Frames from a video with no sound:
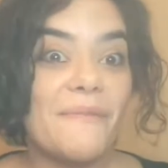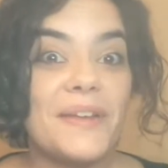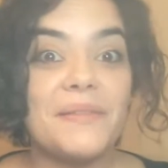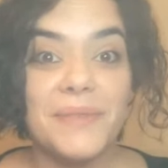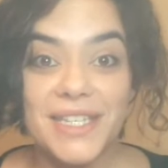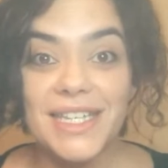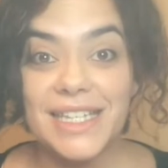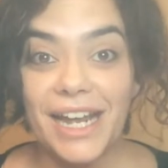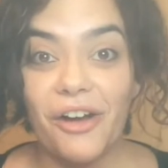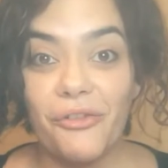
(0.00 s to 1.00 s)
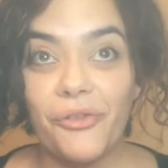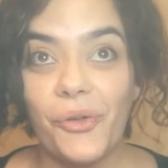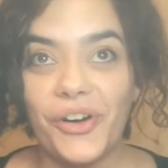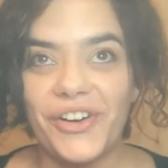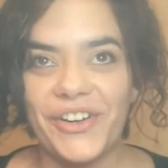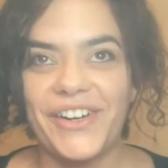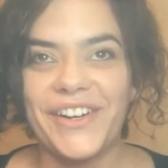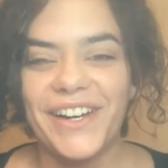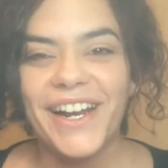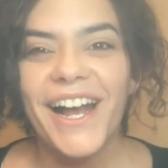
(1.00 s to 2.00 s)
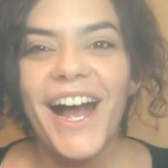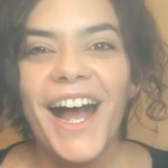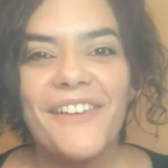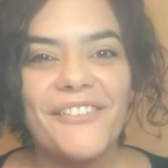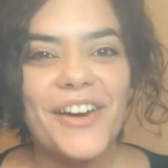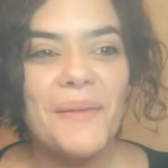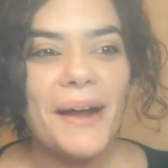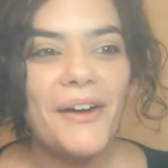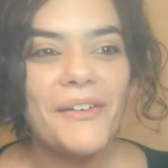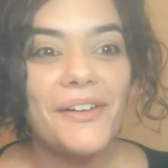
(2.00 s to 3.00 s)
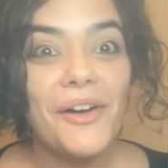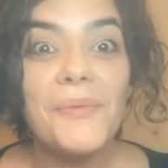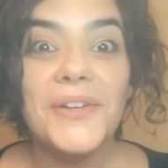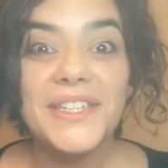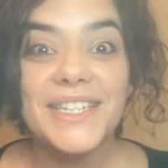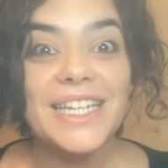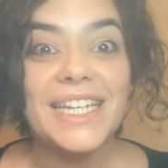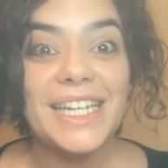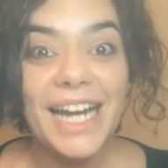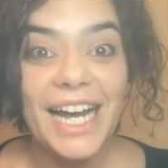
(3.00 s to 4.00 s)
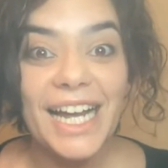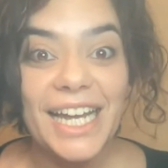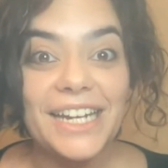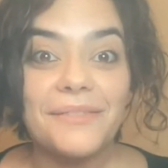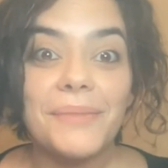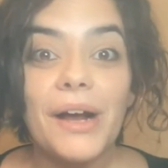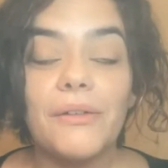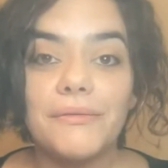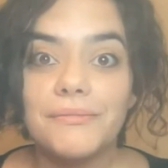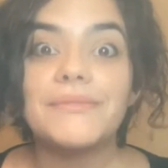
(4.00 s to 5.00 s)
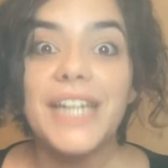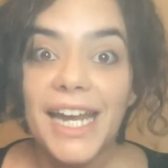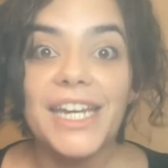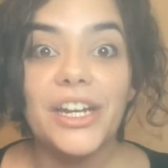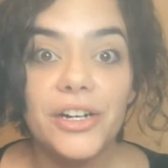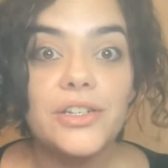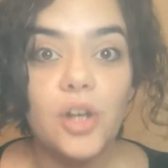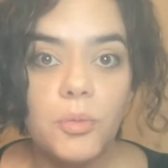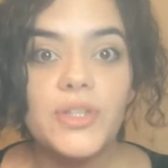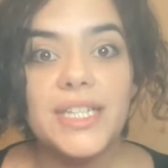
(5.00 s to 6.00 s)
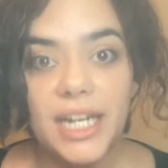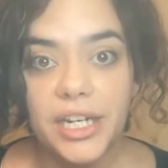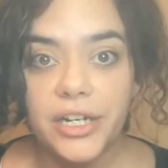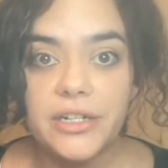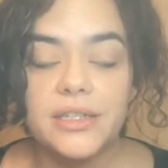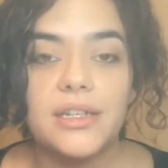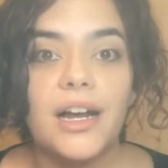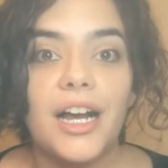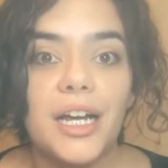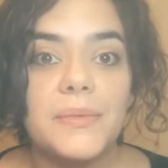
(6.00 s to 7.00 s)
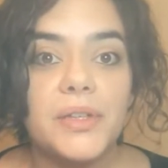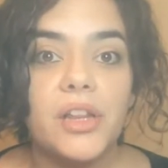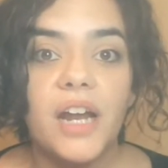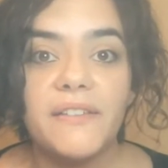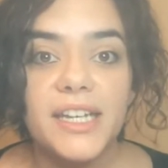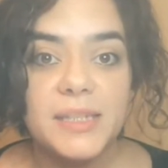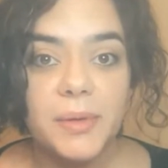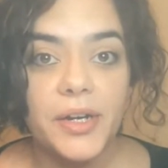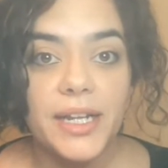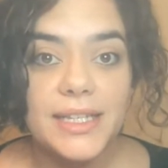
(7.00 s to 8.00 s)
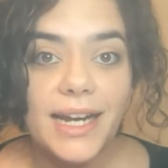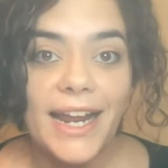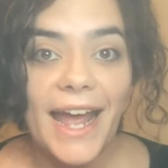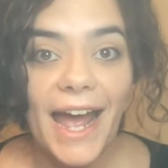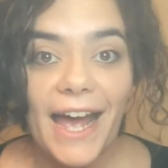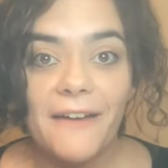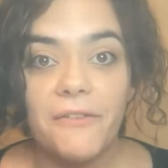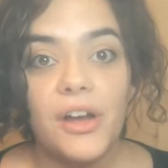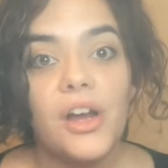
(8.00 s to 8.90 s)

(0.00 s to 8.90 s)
been in business now for about about 9 years, almost 10 years. So a lot of the experience that I have,